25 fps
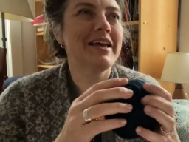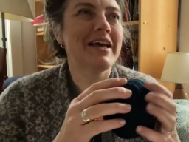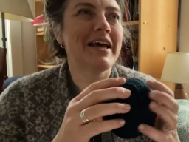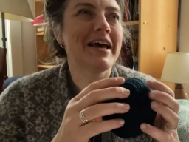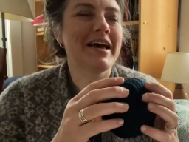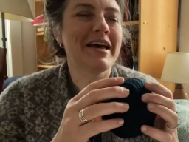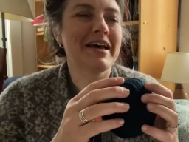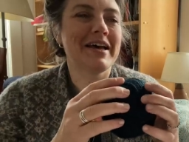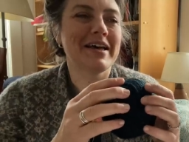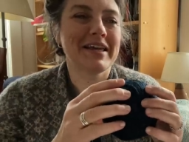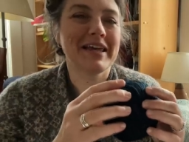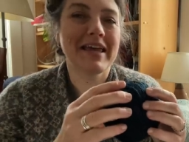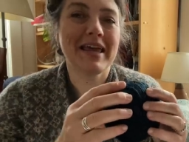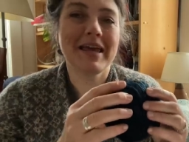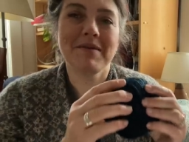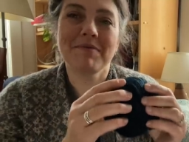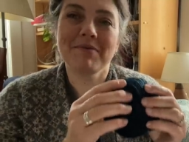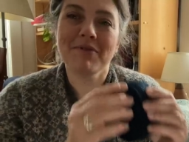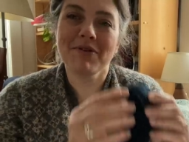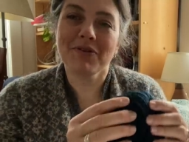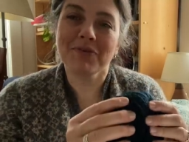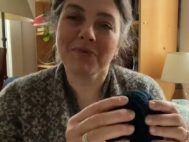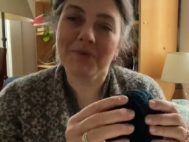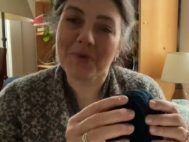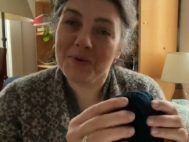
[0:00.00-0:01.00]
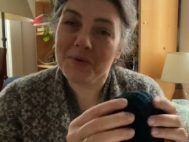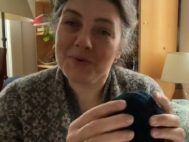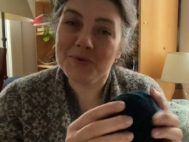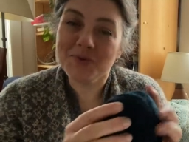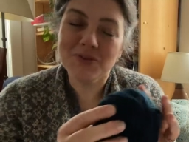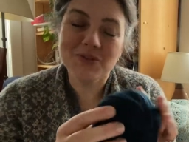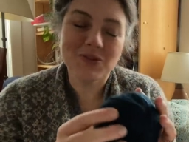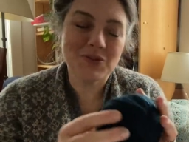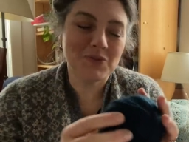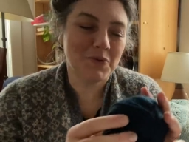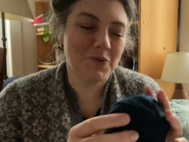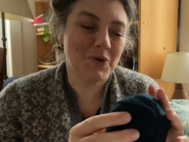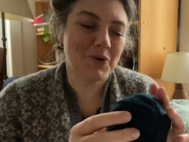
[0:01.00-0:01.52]
uh, Game of
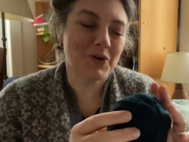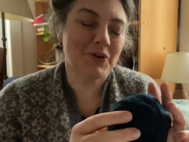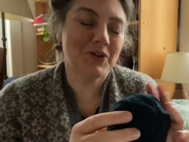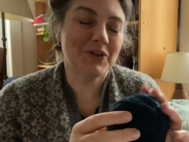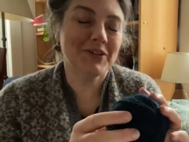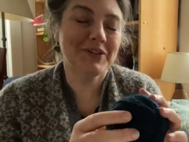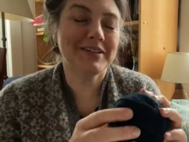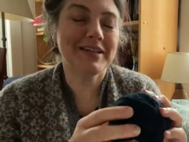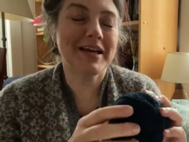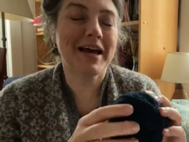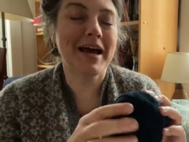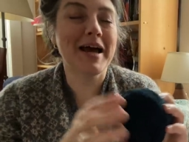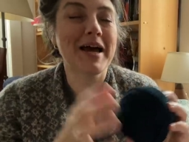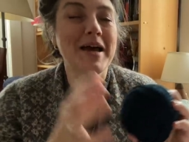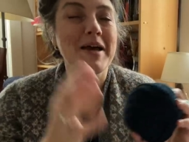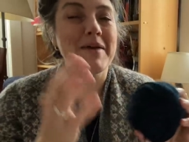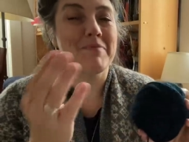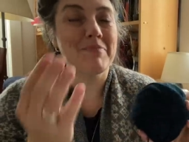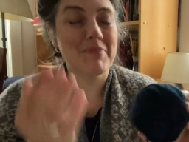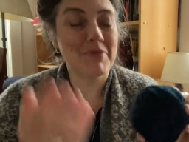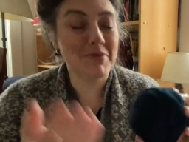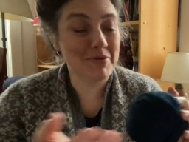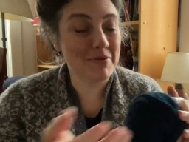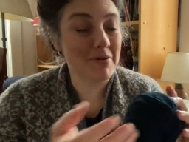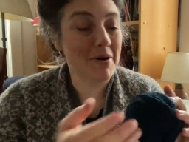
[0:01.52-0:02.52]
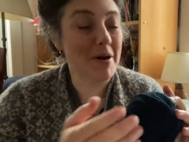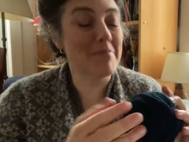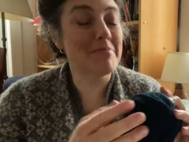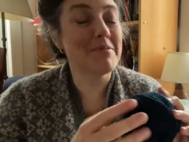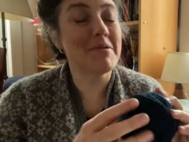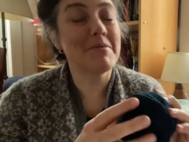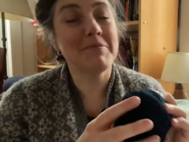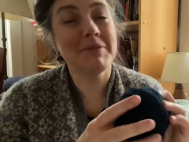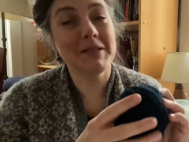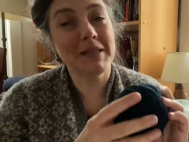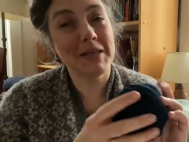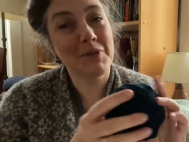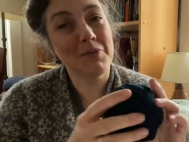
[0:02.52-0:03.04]
Thrones world, I
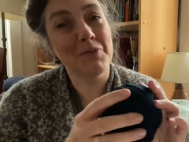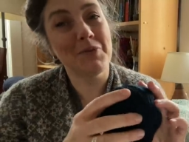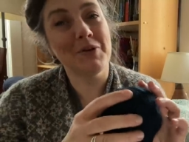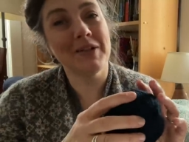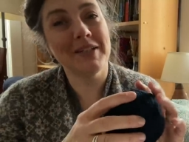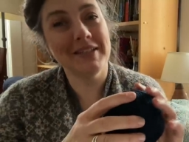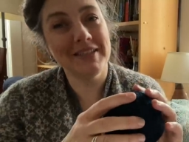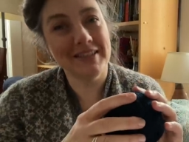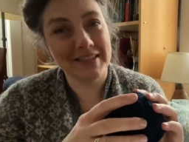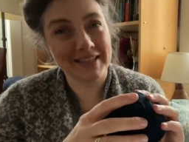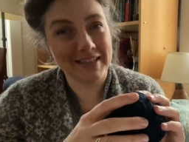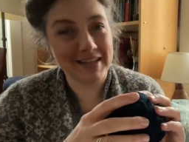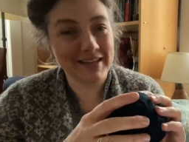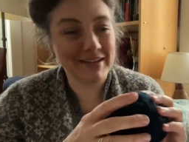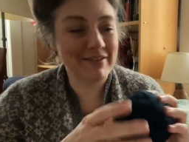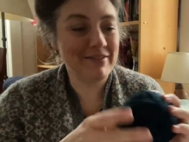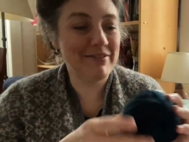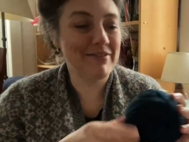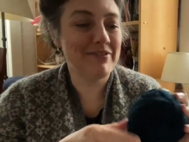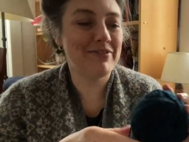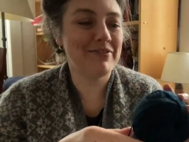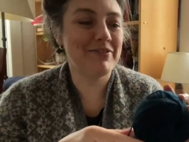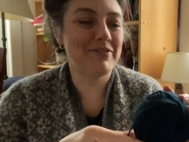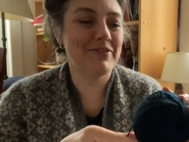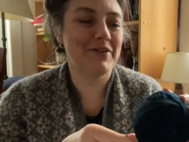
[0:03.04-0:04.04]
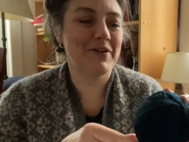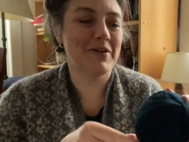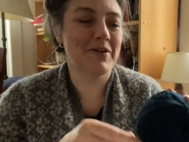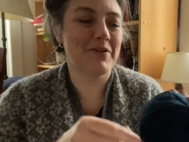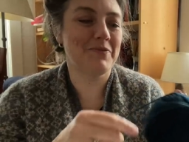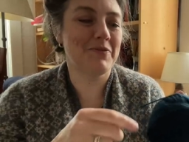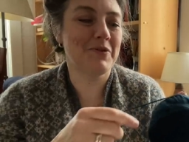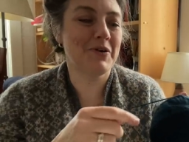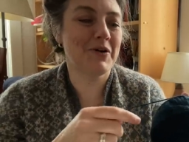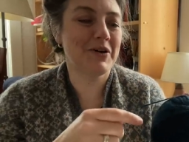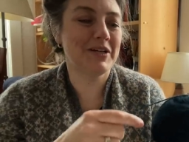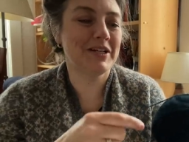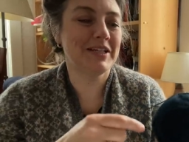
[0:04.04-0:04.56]
probably would live, uh,
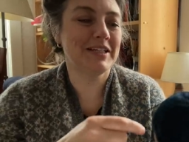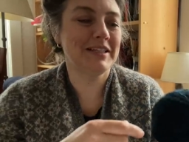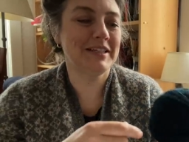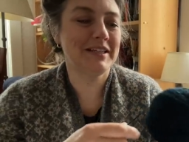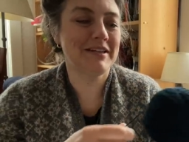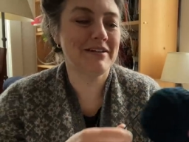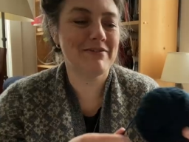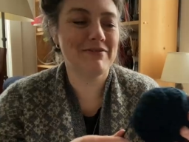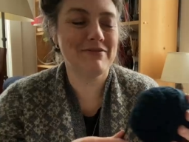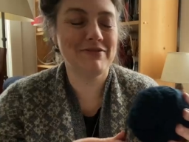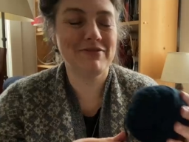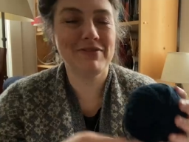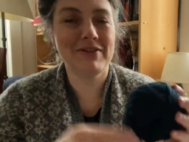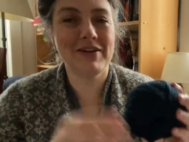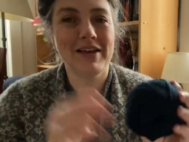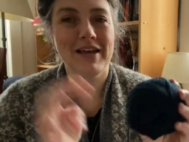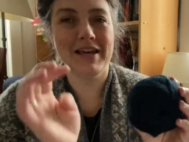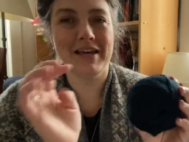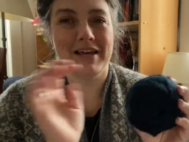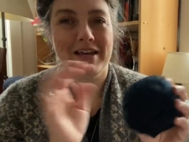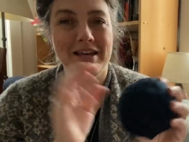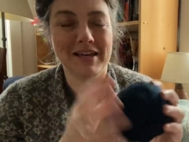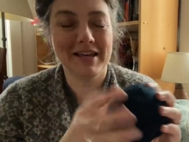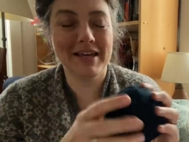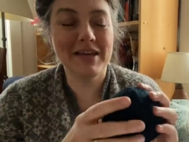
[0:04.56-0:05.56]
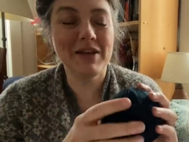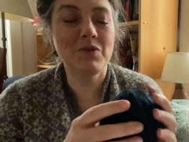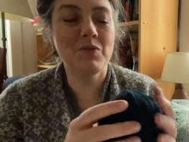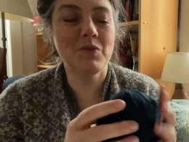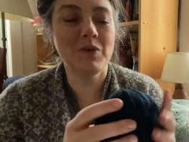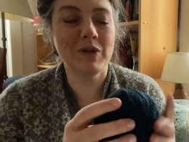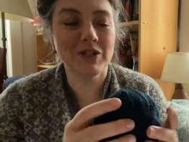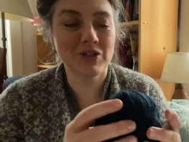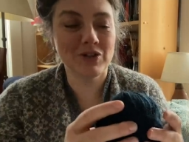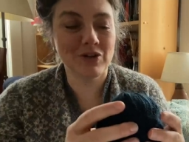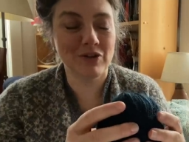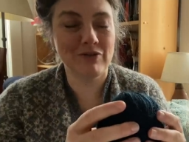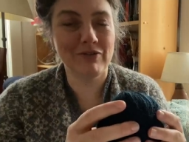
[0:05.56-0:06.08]
want to live uh, in
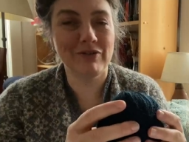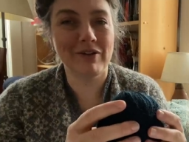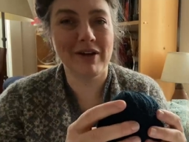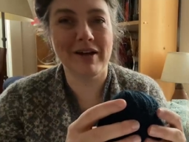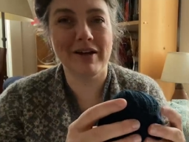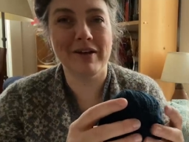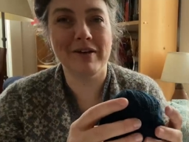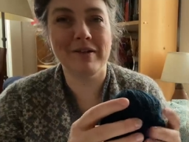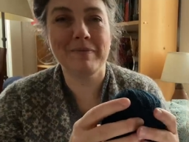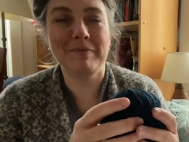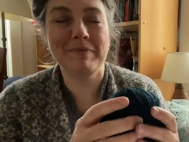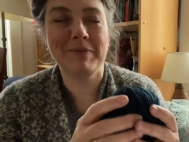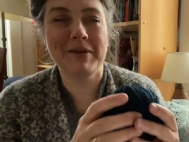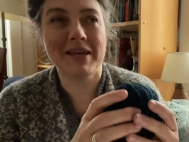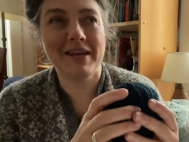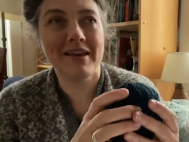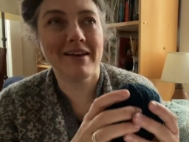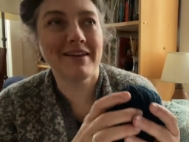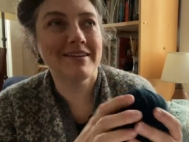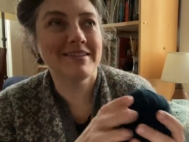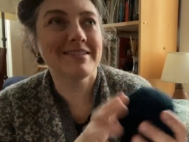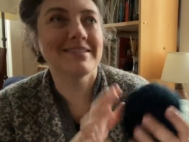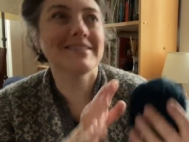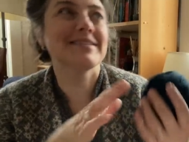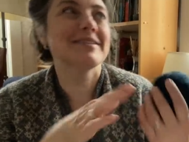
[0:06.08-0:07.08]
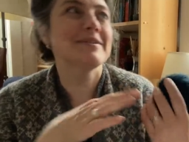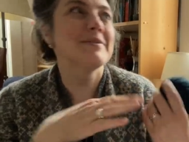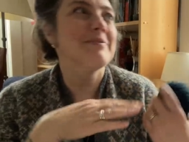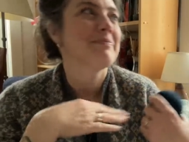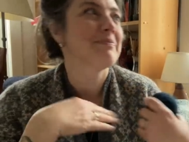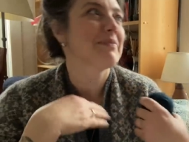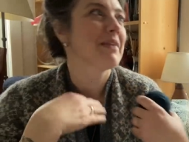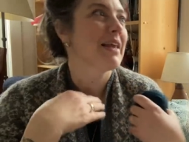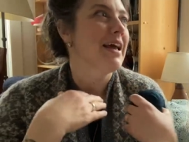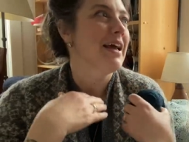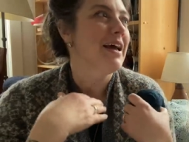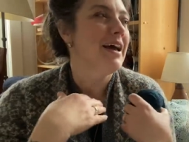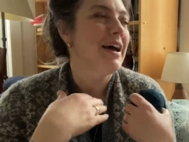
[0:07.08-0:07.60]
Winterfell because
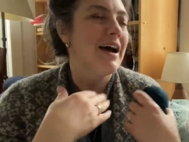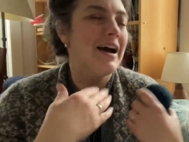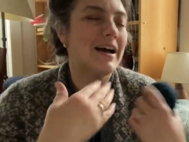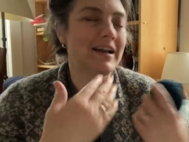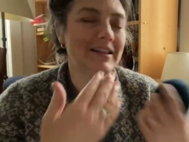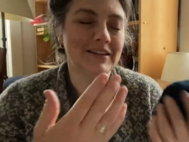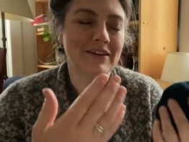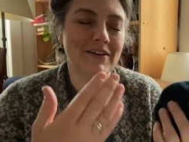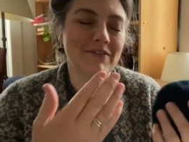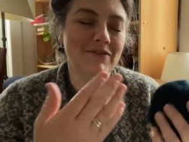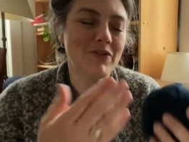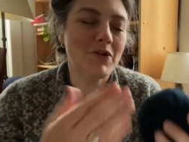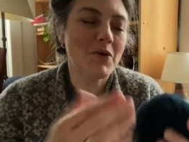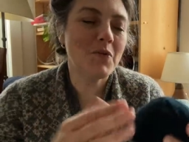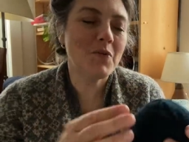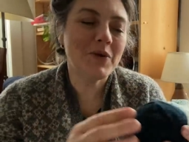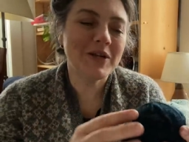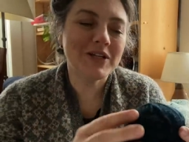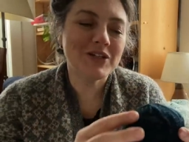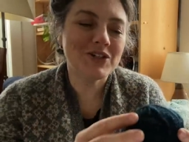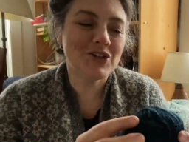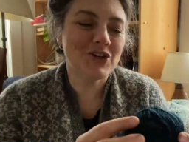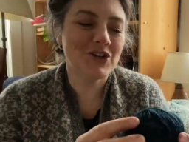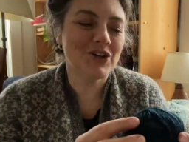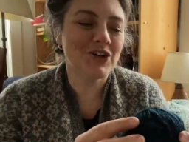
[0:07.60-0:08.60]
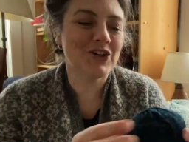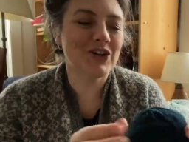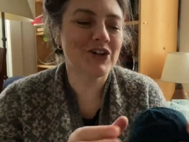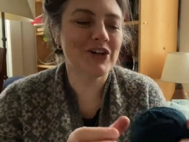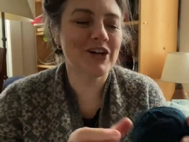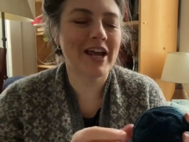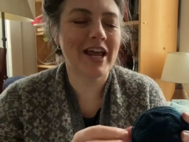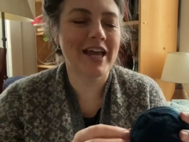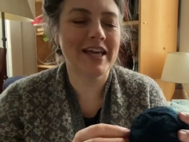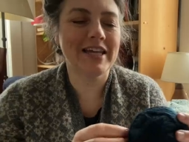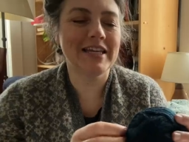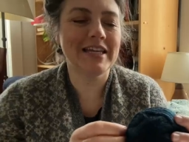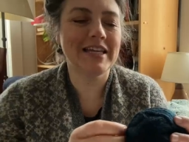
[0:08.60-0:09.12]
I love the winter,
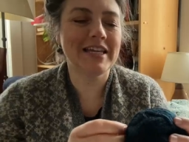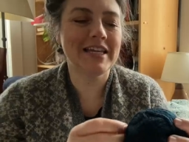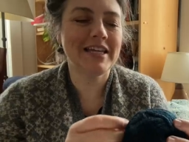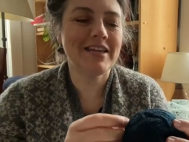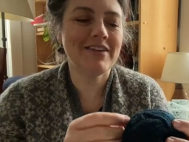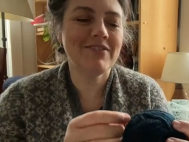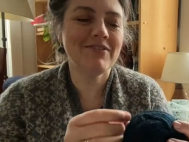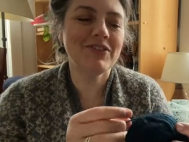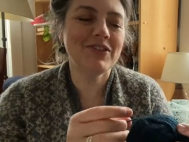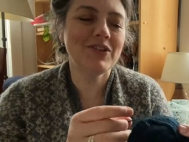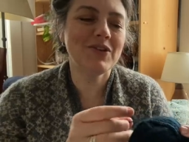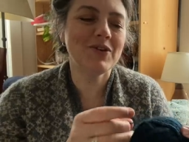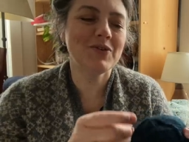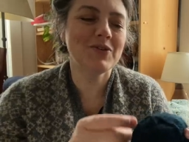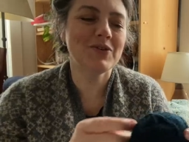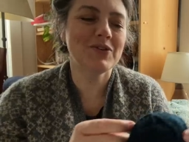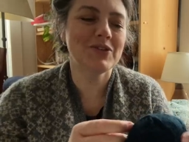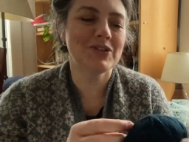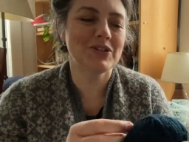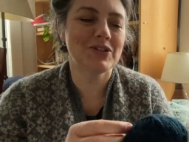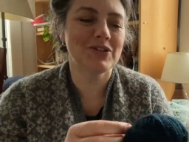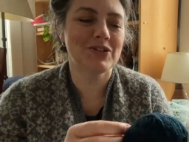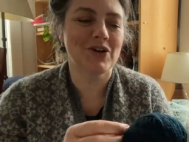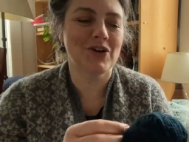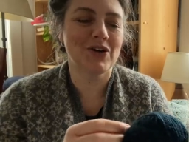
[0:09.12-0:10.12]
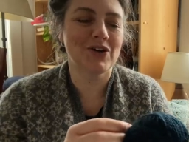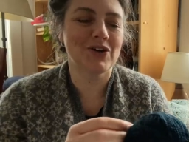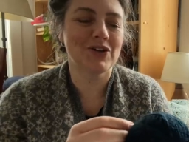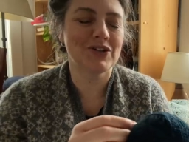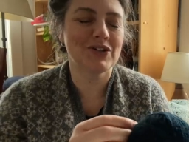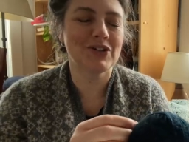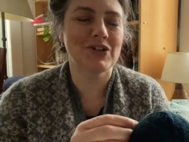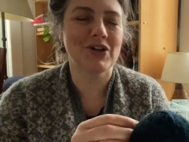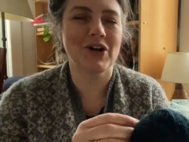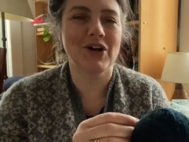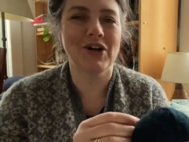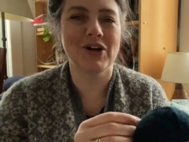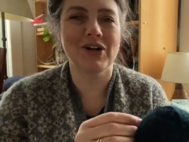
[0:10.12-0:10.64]
and even though the
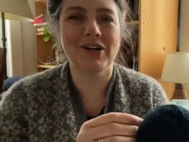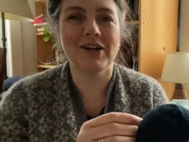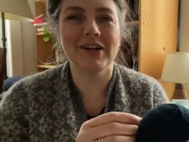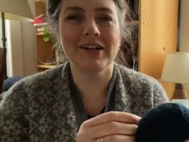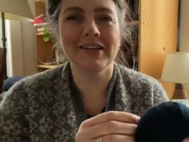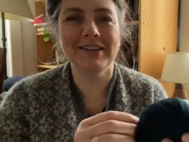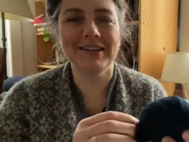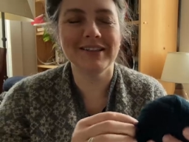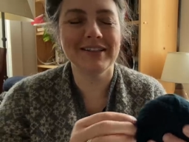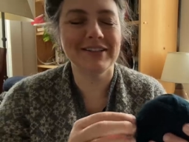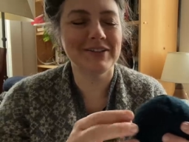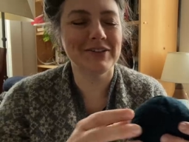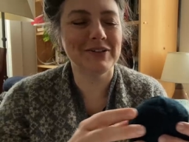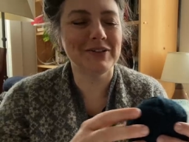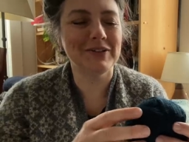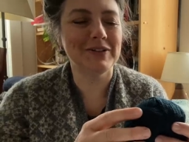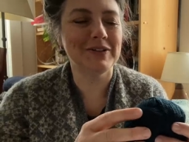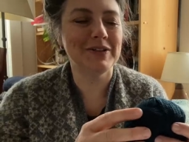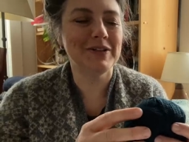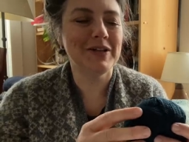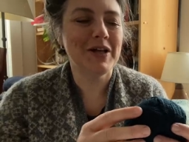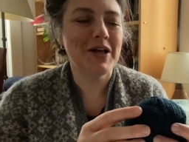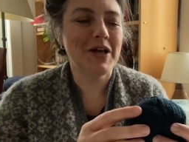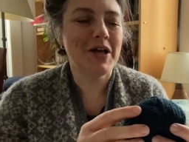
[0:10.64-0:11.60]
Starks are a little